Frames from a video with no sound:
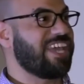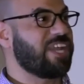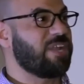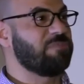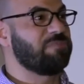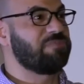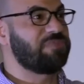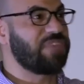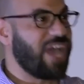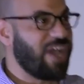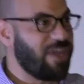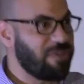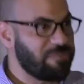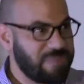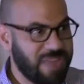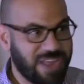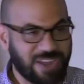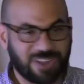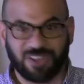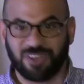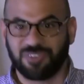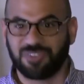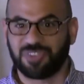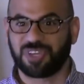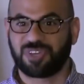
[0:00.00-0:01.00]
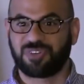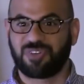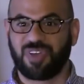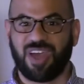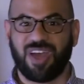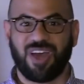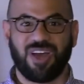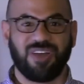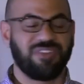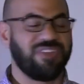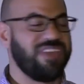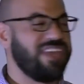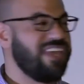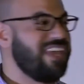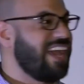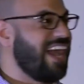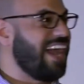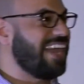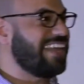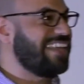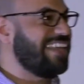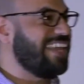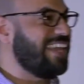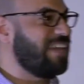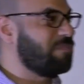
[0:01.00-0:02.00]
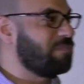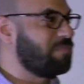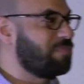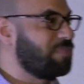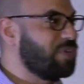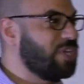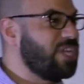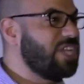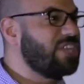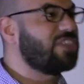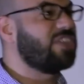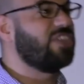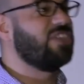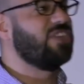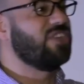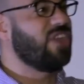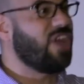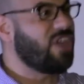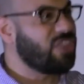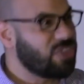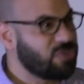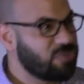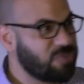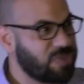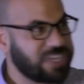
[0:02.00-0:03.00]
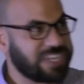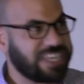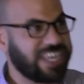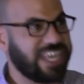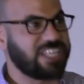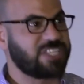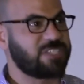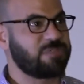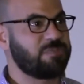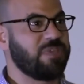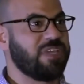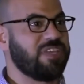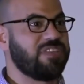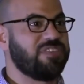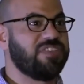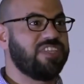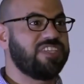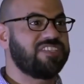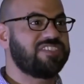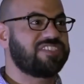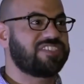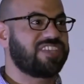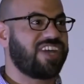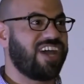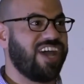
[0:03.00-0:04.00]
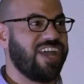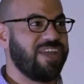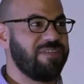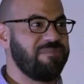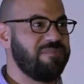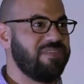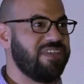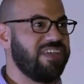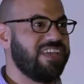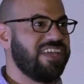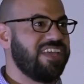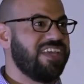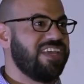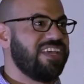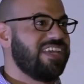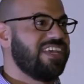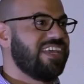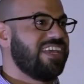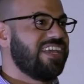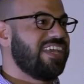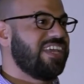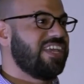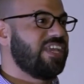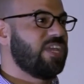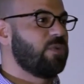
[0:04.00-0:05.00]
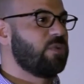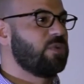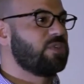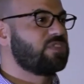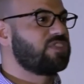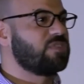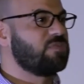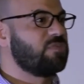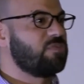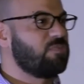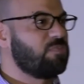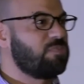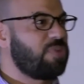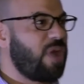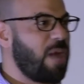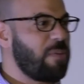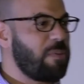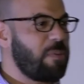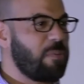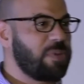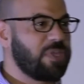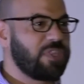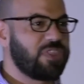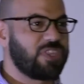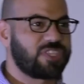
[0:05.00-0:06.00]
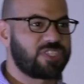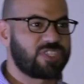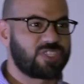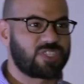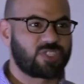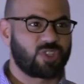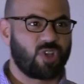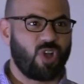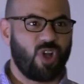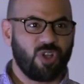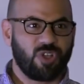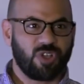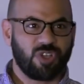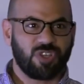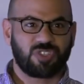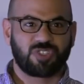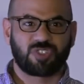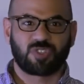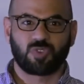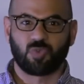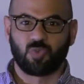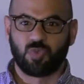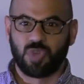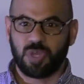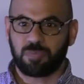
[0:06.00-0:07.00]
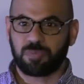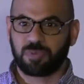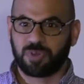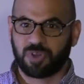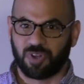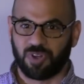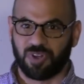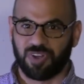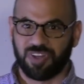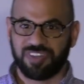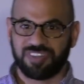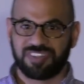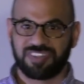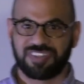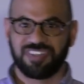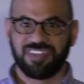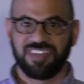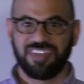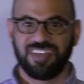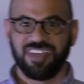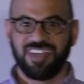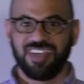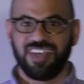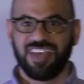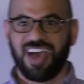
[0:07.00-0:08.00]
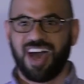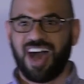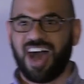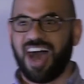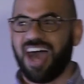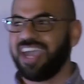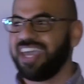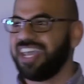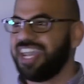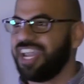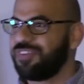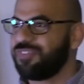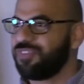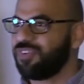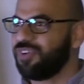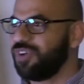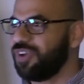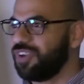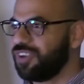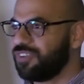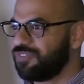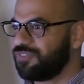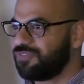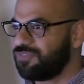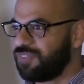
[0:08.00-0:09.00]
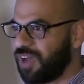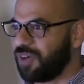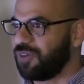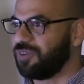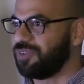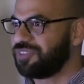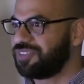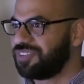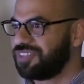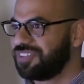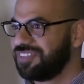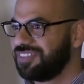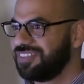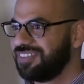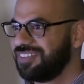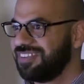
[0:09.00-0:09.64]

I'm down back on the ground. I can't breathe. Another one gets me. And this time, it was probably the strongest rip current I had ever felt.